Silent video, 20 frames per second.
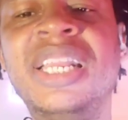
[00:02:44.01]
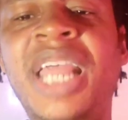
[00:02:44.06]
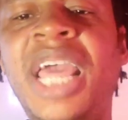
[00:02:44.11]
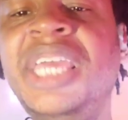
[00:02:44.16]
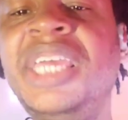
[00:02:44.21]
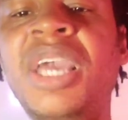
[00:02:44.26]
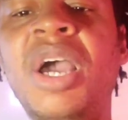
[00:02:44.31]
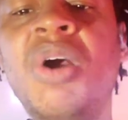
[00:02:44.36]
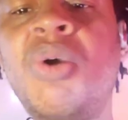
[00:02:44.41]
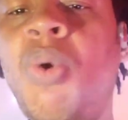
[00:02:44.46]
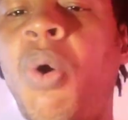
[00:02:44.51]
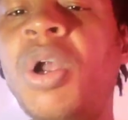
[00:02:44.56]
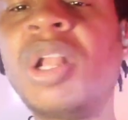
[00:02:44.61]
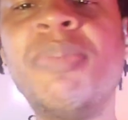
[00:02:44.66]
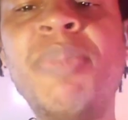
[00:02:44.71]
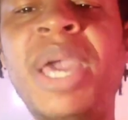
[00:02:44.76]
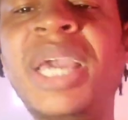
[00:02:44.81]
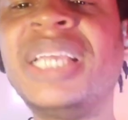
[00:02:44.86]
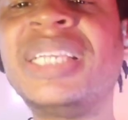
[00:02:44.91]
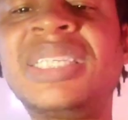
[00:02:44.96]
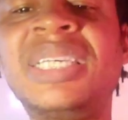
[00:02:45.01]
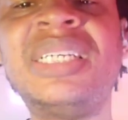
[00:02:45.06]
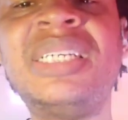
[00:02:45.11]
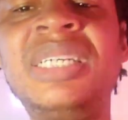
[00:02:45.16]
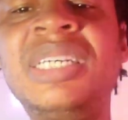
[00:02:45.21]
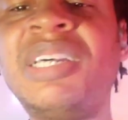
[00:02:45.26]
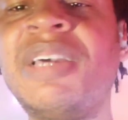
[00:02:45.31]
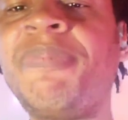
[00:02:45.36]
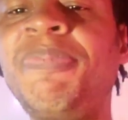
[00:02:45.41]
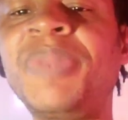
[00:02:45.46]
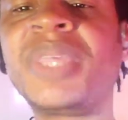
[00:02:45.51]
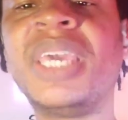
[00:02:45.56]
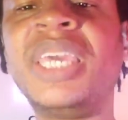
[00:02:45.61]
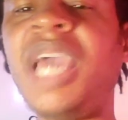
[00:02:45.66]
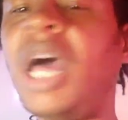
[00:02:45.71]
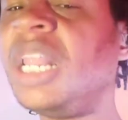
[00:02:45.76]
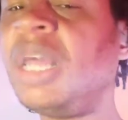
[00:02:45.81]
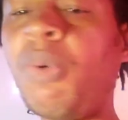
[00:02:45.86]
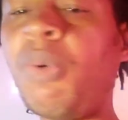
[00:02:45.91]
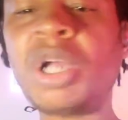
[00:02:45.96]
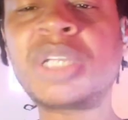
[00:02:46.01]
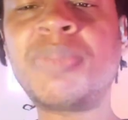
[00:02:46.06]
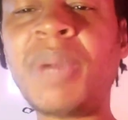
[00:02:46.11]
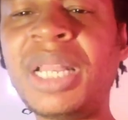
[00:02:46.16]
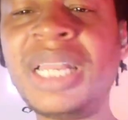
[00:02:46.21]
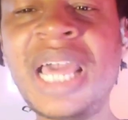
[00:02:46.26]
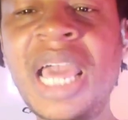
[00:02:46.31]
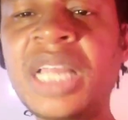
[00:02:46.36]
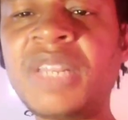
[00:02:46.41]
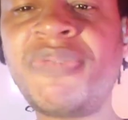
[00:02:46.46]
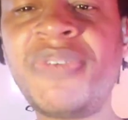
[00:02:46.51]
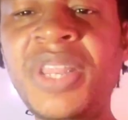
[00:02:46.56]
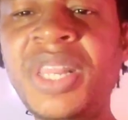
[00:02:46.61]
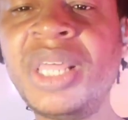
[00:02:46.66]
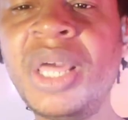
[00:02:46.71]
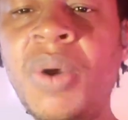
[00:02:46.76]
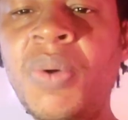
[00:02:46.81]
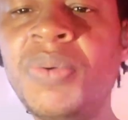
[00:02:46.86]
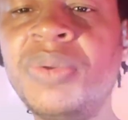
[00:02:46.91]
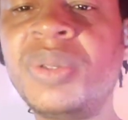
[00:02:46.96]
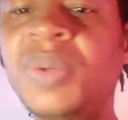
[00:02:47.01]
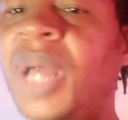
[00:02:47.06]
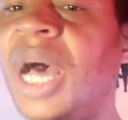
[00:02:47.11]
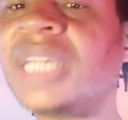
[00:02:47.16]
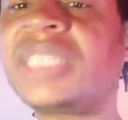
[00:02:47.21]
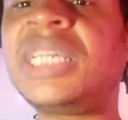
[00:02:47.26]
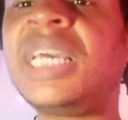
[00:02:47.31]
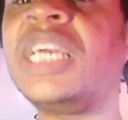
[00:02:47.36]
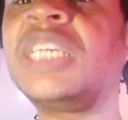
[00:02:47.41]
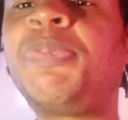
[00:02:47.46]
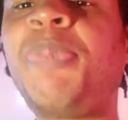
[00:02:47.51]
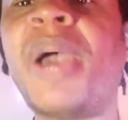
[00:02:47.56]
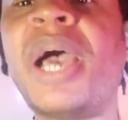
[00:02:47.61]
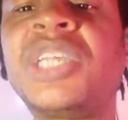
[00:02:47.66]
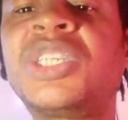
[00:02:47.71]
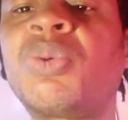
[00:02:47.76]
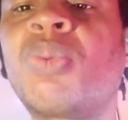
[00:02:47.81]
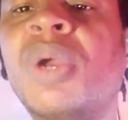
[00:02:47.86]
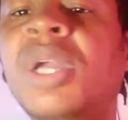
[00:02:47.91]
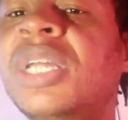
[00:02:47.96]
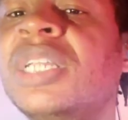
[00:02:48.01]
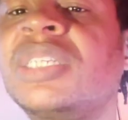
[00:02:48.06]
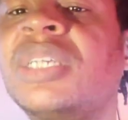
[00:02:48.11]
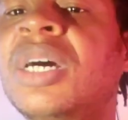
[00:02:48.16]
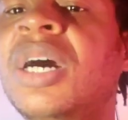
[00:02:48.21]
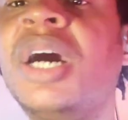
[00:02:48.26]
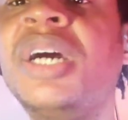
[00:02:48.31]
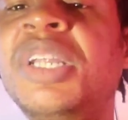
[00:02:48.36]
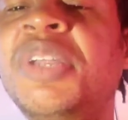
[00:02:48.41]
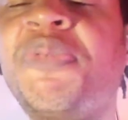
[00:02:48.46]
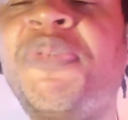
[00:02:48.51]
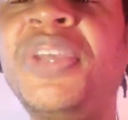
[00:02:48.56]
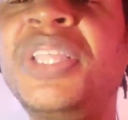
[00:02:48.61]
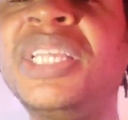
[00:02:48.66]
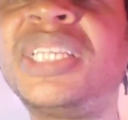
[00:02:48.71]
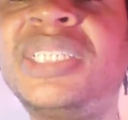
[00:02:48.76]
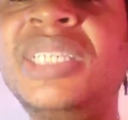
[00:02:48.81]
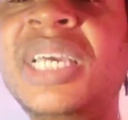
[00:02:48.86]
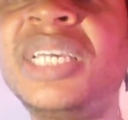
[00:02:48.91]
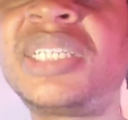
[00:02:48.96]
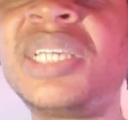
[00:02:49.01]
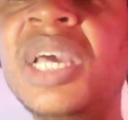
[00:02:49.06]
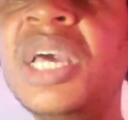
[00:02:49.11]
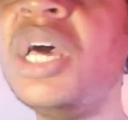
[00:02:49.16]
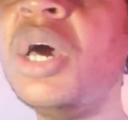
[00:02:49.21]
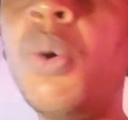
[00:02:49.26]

That young quarterback is good. Y'all didn't watch my last video. I say his pass rate is 156.